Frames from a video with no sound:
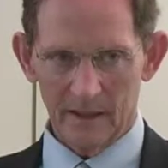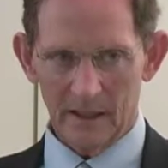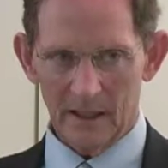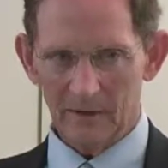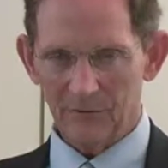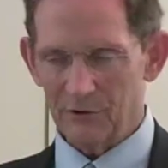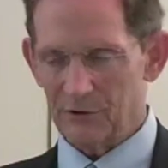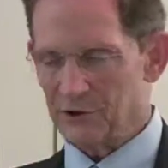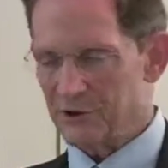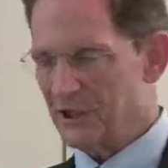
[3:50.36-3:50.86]

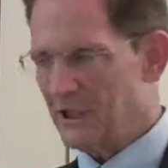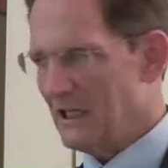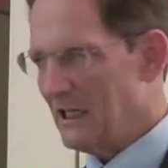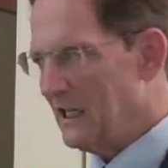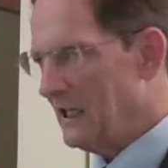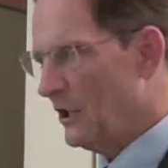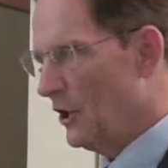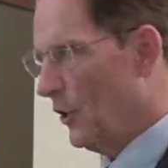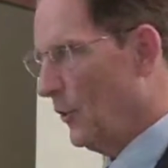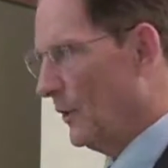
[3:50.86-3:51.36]
If the
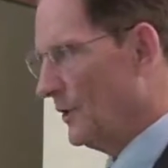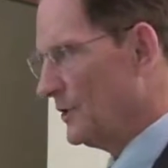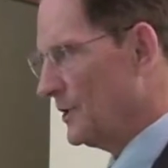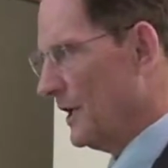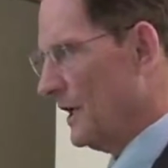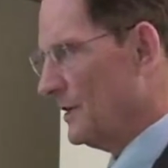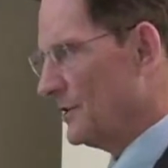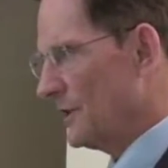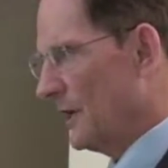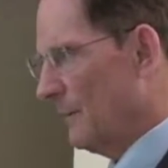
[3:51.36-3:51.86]
CEO would
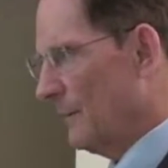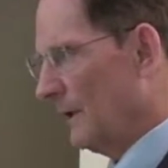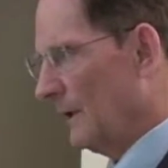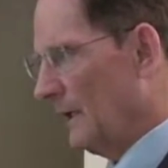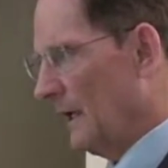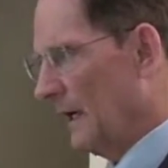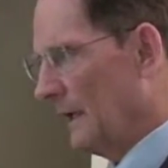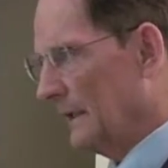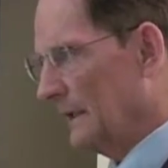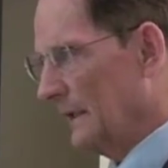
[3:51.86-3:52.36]
say something
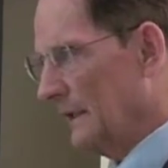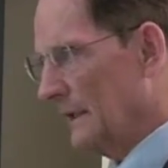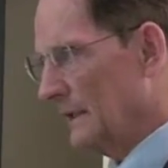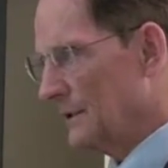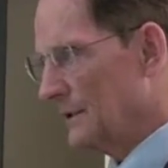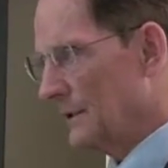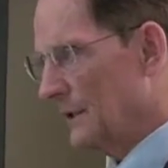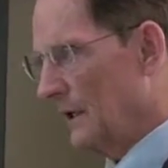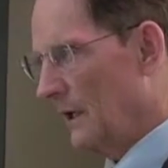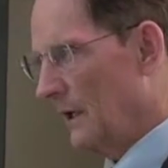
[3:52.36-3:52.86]
like
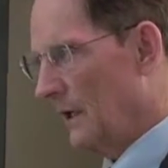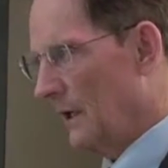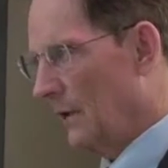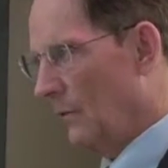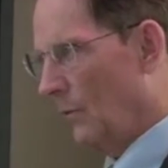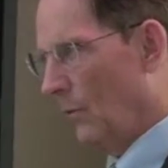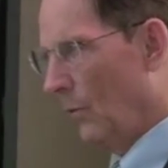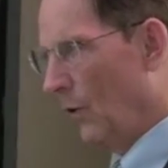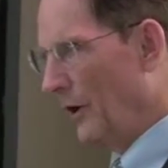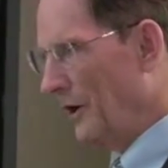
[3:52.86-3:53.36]
this,
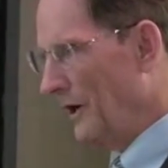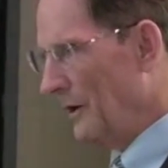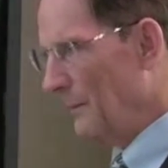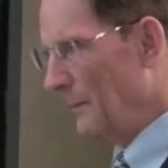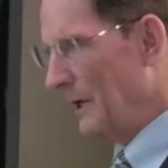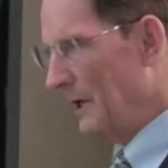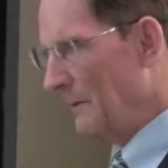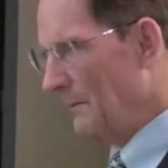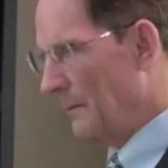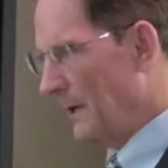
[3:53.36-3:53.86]
what do you
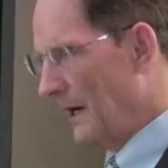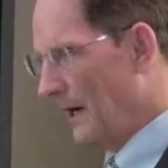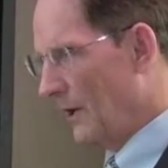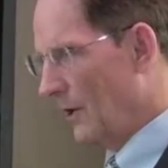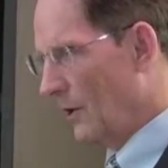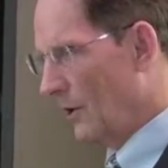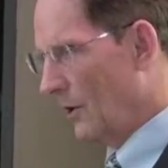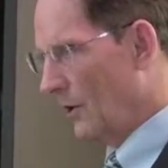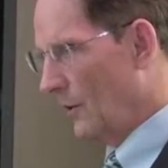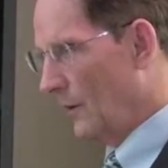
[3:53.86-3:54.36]
mean by
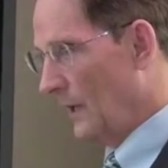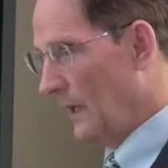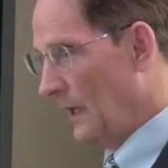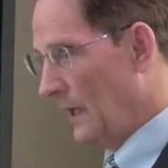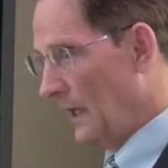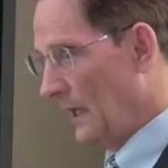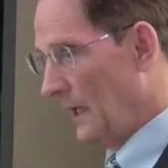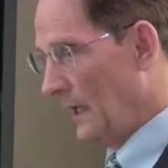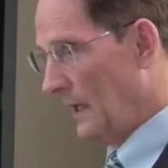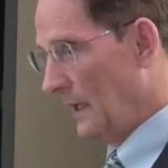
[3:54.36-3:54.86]

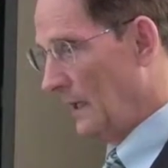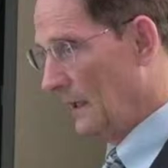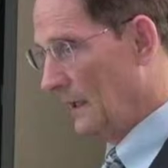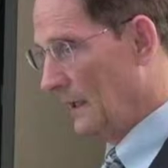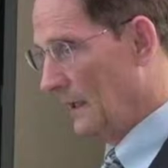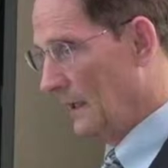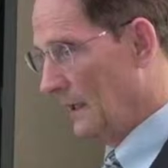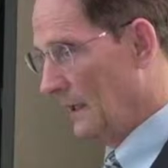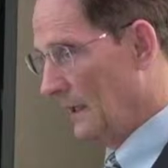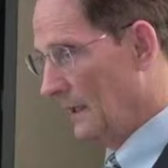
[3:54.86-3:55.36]
ROI?
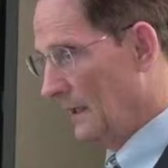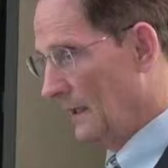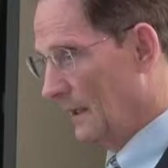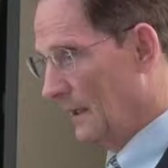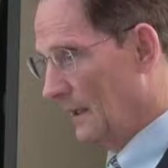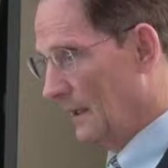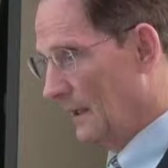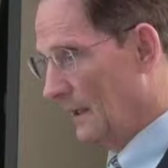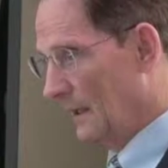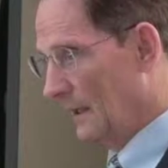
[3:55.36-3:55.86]

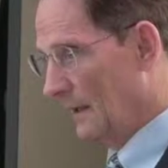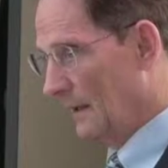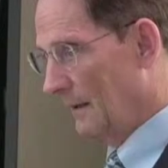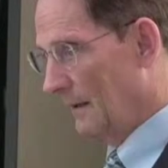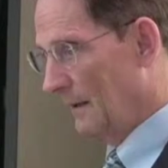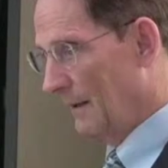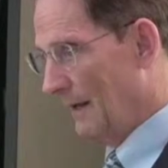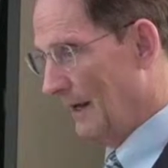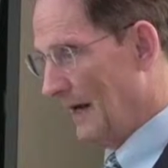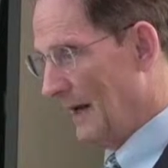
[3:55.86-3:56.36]

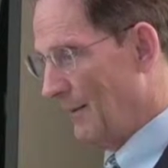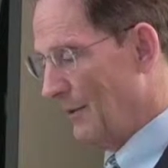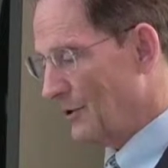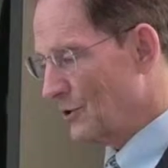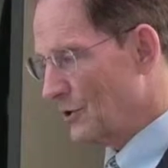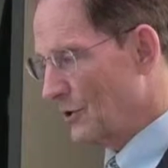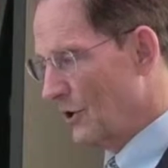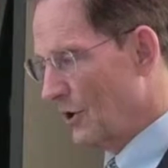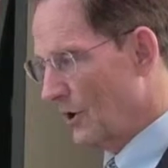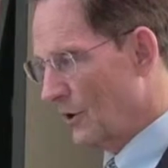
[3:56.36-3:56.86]
How
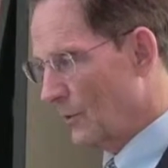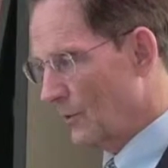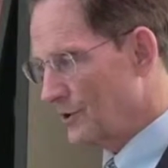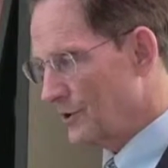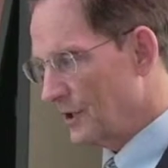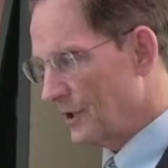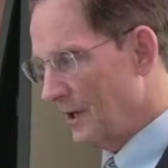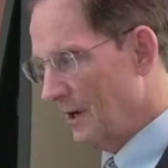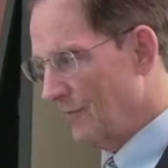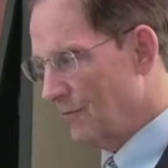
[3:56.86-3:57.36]
much longer was
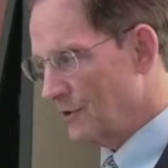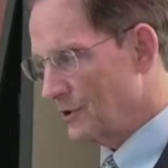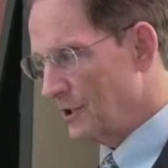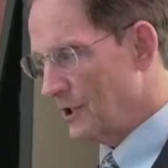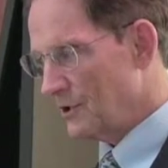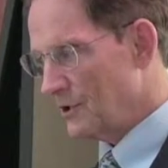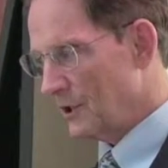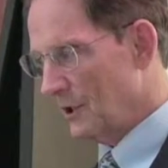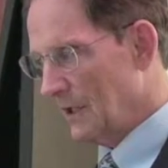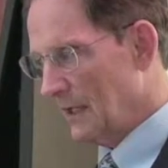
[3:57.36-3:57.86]
the
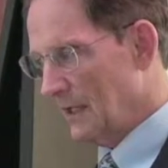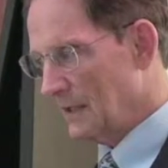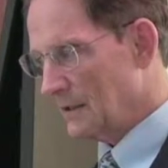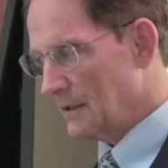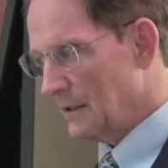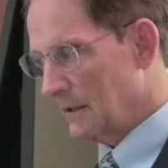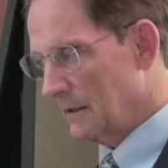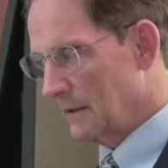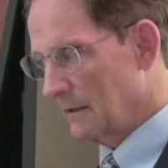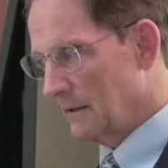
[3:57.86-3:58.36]
conversation
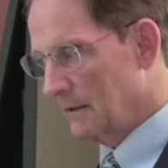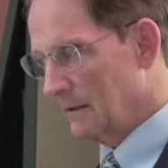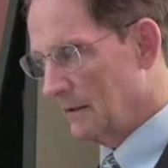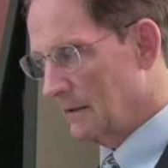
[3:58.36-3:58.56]
lasting?